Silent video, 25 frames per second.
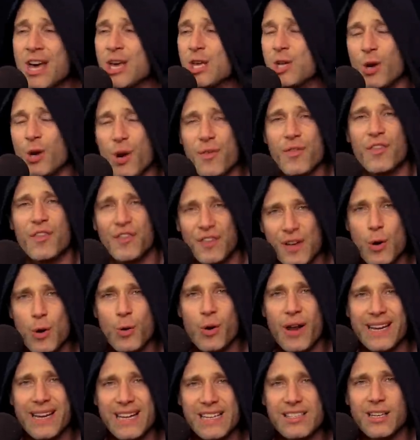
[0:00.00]
you don't feel
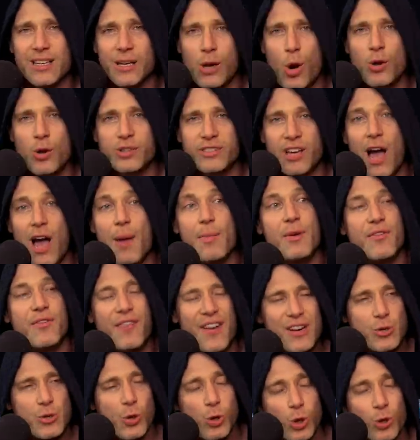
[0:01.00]
like it's a long time. In
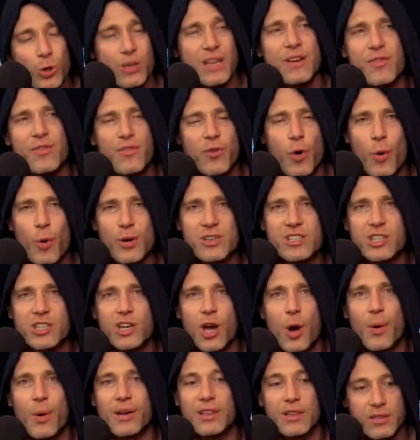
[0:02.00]
fact, you're looking forward to
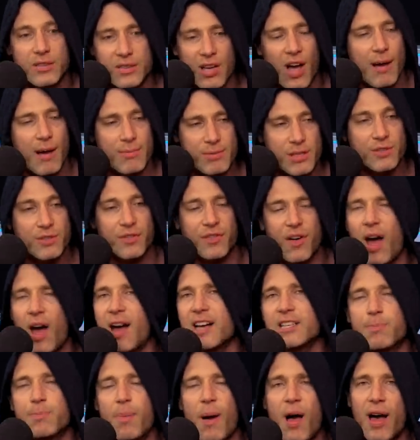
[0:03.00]
going. The time just
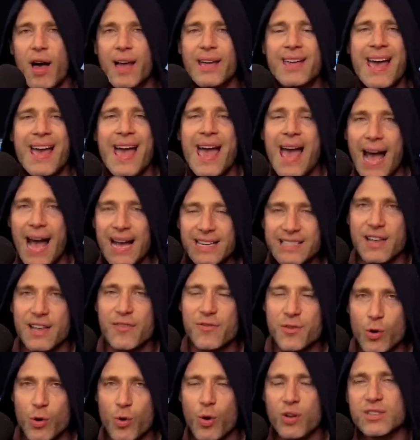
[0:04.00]
flies by as if
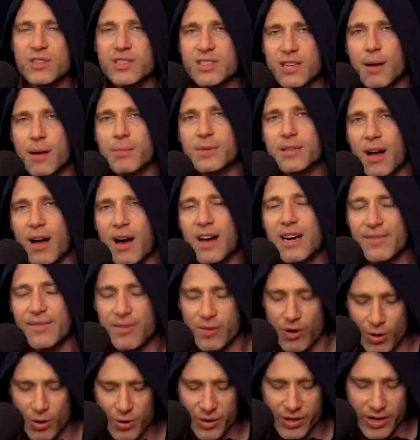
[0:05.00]
you're on some kind of a roller